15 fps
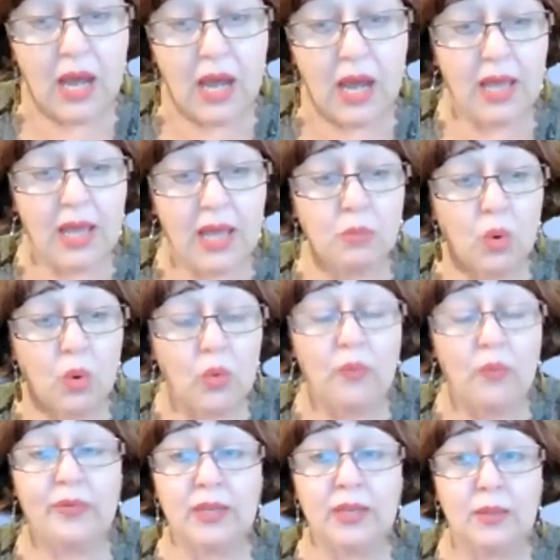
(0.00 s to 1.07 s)
I'm
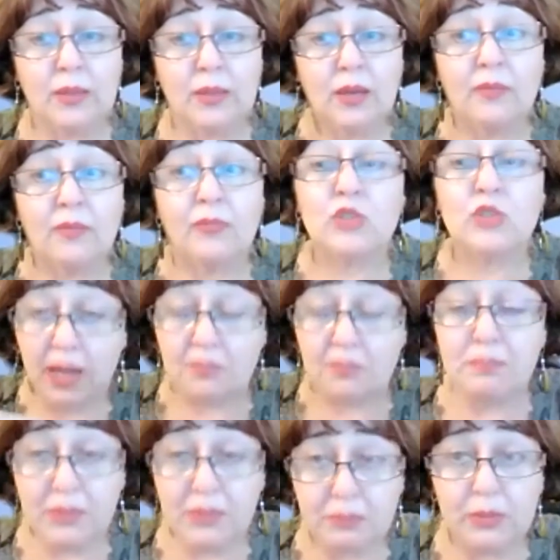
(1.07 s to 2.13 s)
offering for
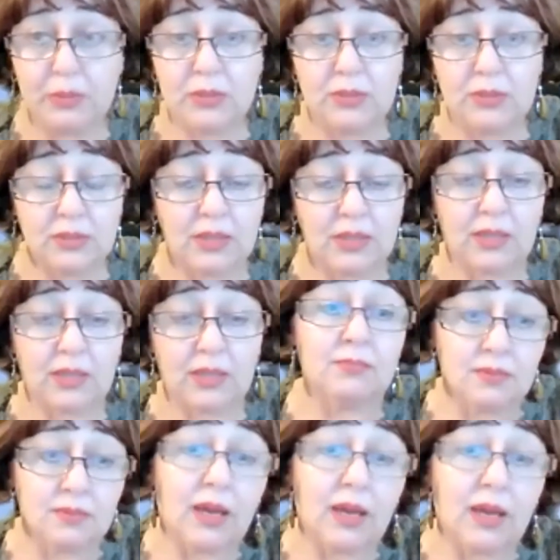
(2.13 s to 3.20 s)
some people,
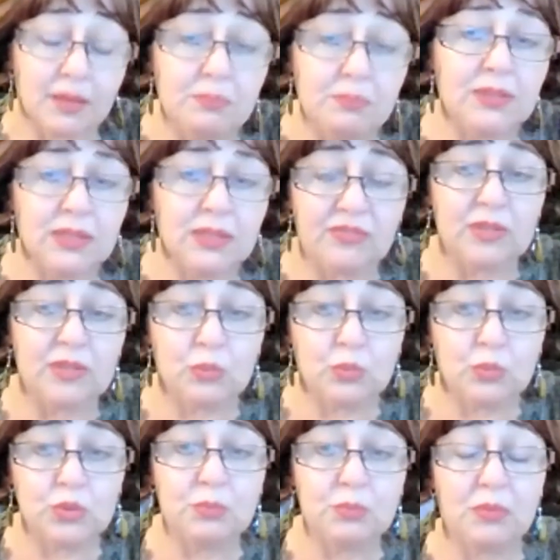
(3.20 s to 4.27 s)
and I believe it
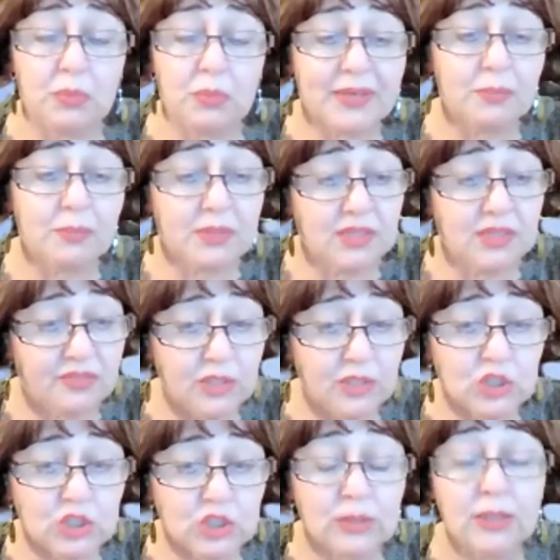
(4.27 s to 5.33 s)
would be very
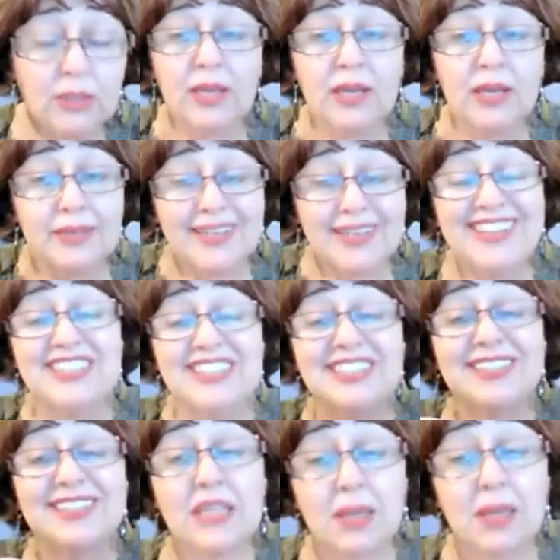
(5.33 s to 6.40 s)
beneficial, really
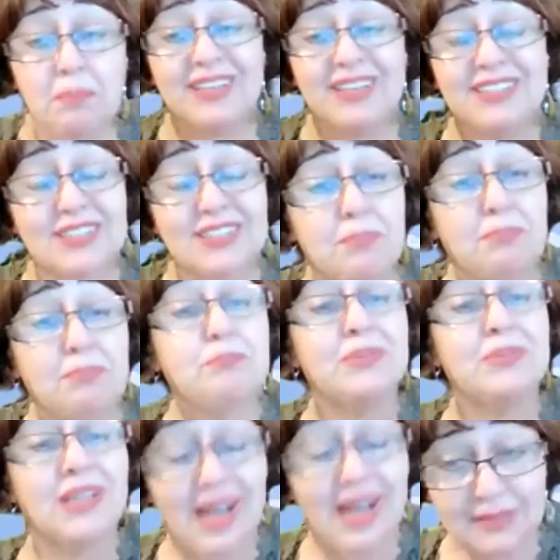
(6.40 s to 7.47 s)
step-by-step
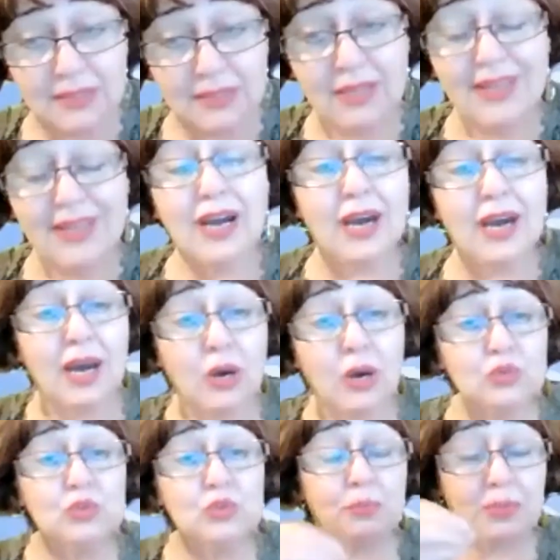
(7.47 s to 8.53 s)
plan,
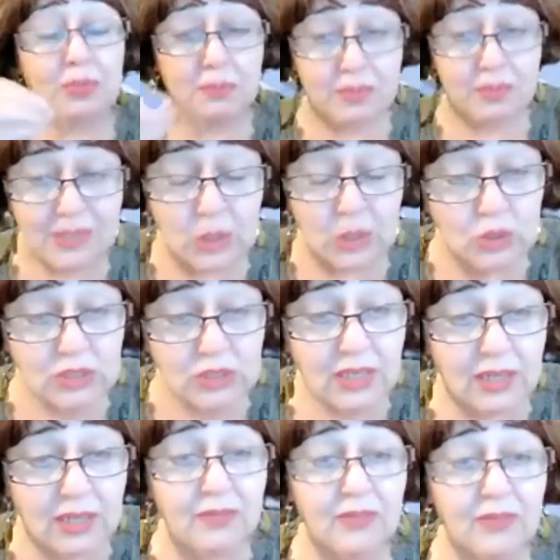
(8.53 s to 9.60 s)
how to prepare
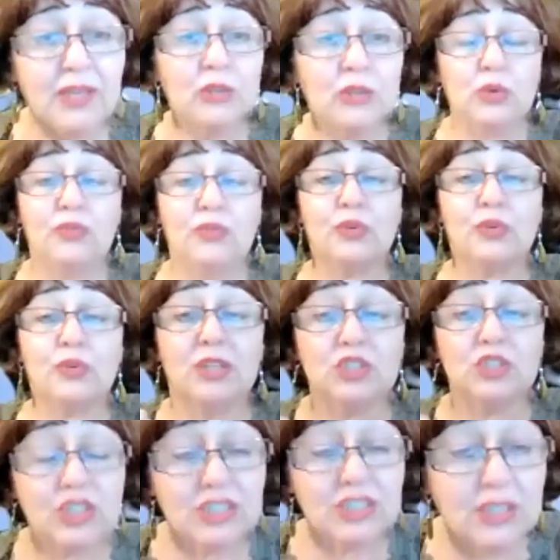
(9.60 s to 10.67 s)
yourself, from
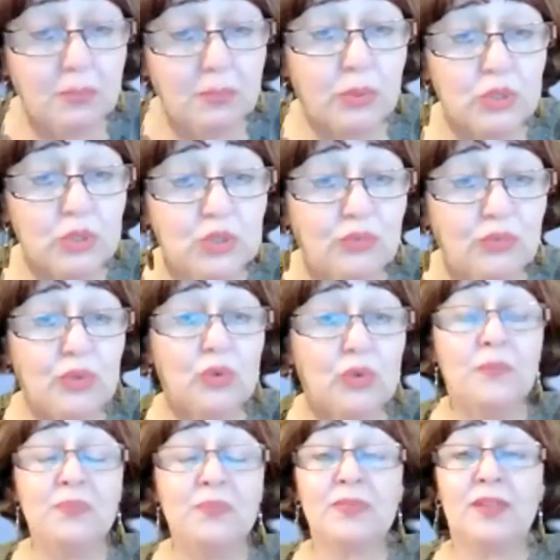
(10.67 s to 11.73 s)
logistic point of
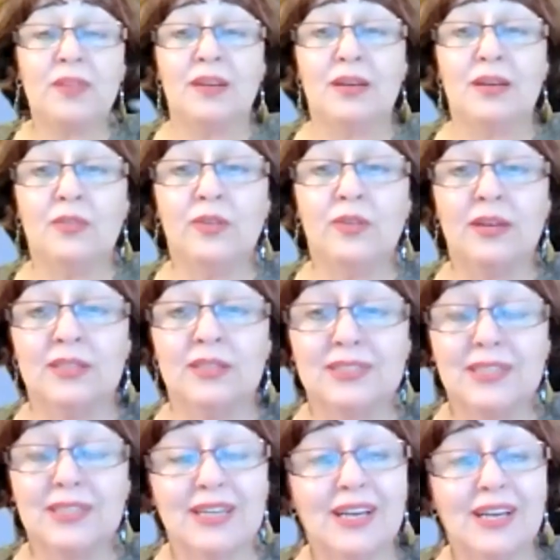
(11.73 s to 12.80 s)
view,
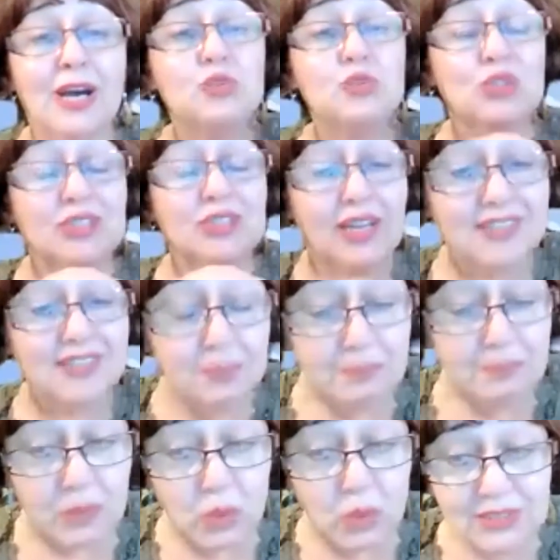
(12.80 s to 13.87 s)
how to start the
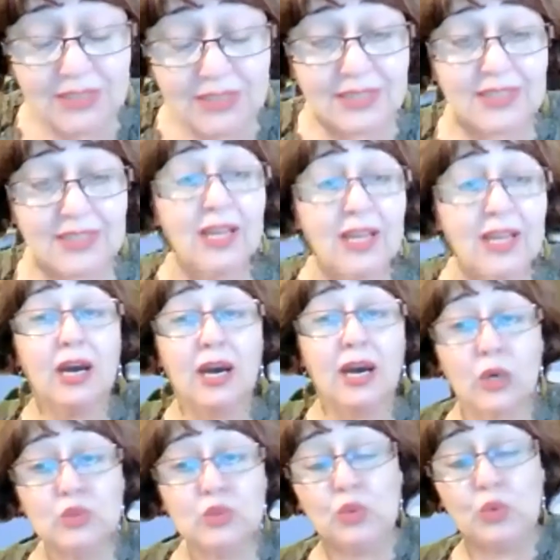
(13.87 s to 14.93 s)
process,
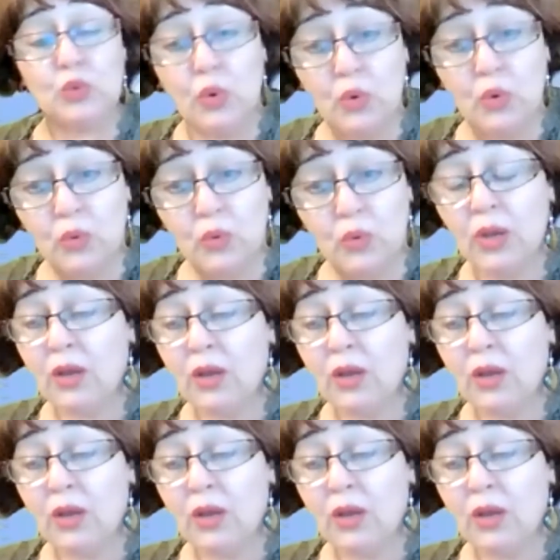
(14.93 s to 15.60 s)
how to go.